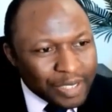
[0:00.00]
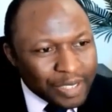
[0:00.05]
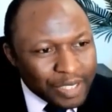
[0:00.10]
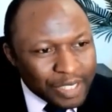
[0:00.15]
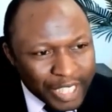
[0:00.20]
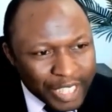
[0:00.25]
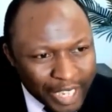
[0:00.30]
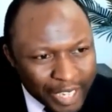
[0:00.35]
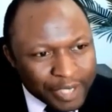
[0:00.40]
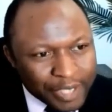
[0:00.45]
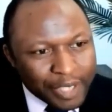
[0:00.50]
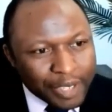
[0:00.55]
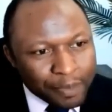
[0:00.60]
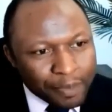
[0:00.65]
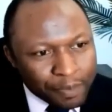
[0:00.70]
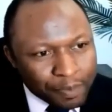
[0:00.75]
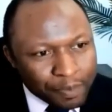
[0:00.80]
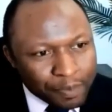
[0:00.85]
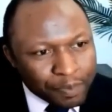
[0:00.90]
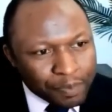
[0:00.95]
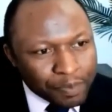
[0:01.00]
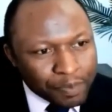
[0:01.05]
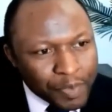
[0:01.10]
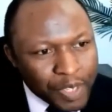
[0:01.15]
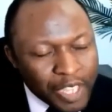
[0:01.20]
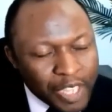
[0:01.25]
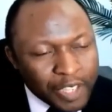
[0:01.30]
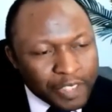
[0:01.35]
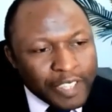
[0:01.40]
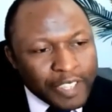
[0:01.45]
data
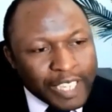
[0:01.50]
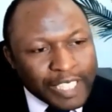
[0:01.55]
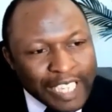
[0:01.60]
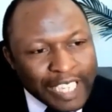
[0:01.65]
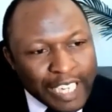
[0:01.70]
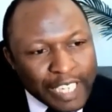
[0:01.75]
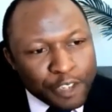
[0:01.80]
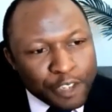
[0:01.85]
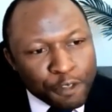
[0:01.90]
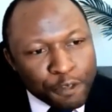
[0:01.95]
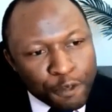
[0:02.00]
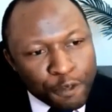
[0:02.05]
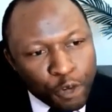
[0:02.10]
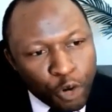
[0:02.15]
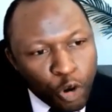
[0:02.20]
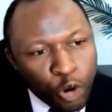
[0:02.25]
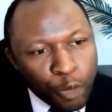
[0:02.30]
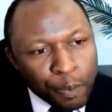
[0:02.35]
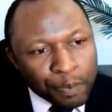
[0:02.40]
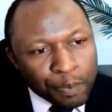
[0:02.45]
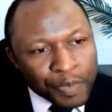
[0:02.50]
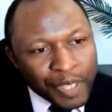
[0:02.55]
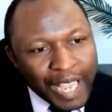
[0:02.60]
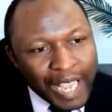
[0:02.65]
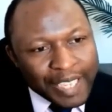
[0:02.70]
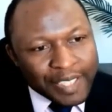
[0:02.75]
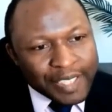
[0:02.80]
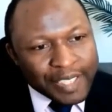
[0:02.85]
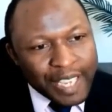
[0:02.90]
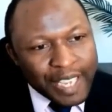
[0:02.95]
that can inform
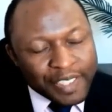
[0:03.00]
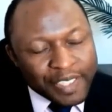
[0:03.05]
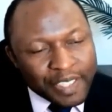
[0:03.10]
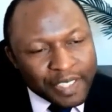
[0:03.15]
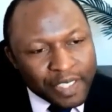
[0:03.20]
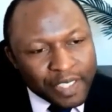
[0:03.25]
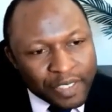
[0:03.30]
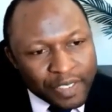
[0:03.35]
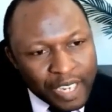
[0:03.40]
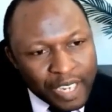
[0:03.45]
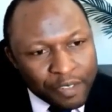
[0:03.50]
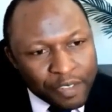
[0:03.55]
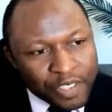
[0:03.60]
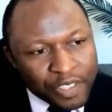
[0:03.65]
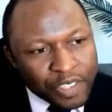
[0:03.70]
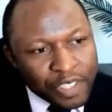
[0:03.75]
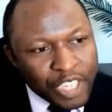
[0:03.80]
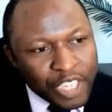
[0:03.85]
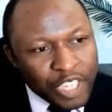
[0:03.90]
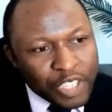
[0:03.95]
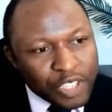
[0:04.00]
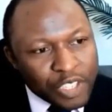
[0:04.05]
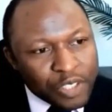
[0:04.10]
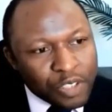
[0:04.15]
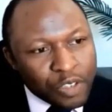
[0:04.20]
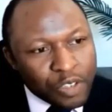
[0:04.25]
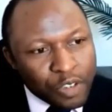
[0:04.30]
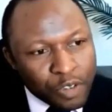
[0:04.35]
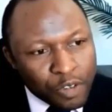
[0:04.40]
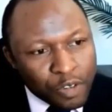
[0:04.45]
assessing the service needs?
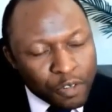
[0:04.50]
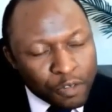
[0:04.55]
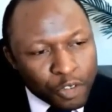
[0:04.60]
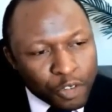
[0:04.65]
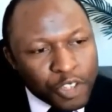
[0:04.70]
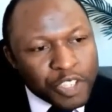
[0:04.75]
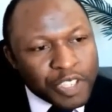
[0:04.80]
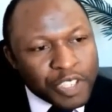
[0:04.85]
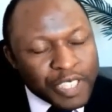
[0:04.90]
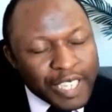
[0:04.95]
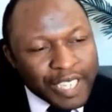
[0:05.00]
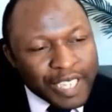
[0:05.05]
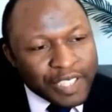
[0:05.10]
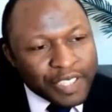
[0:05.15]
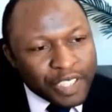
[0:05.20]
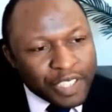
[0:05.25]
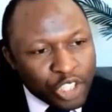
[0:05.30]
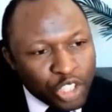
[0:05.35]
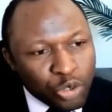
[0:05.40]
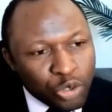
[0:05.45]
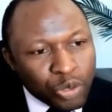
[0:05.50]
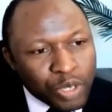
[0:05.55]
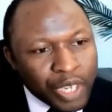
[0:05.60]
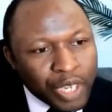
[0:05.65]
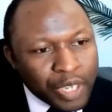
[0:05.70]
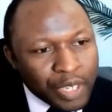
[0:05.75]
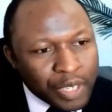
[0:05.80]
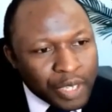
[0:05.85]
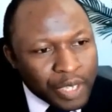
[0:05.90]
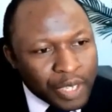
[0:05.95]
For instance, in the
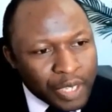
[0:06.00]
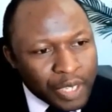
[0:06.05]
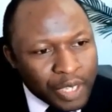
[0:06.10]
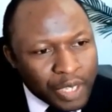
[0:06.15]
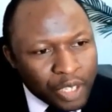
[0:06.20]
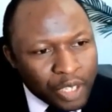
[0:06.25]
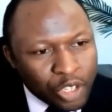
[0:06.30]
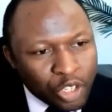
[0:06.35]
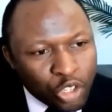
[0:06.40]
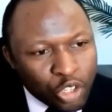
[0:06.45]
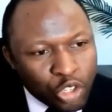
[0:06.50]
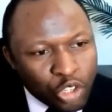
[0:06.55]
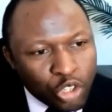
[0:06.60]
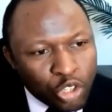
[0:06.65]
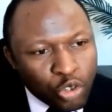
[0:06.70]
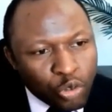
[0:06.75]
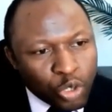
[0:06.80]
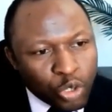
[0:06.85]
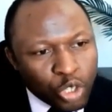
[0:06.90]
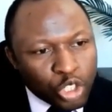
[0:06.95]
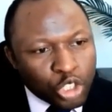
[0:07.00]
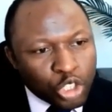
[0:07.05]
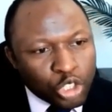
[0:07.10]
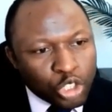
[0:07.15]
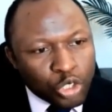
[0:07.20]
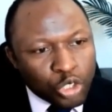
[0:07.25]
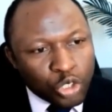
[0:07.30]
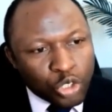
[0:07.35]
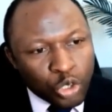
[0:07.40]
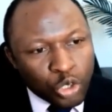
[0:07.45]
UK, you are
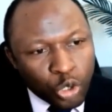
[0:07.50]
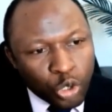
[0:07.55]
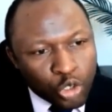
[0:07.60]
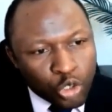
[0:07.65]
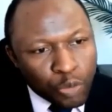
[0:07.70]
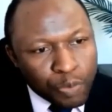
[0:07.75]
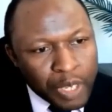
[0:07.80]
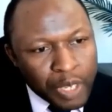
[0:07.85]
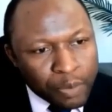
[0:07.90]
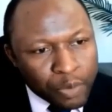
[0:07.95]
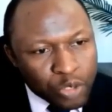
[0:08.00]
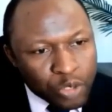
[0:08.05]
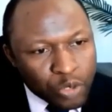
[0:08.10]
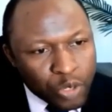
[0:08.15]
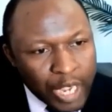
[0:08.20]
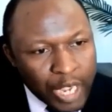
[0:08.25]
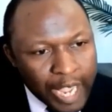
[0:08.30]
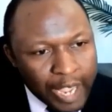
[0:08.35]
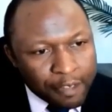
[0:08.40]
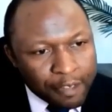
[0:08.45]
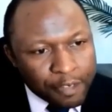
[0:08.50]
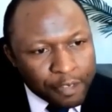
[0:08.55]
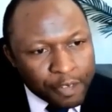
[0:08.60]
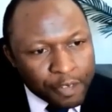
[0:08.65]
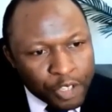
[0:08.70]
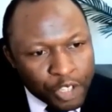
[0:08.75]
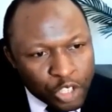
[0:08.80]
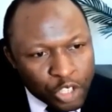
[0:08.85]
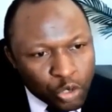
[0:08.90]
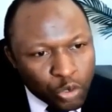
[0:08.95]
sure to be able to have
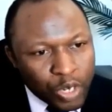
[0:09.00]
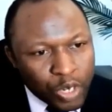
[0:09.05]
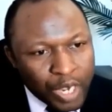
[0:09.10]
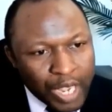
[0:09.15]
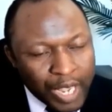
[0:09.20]
to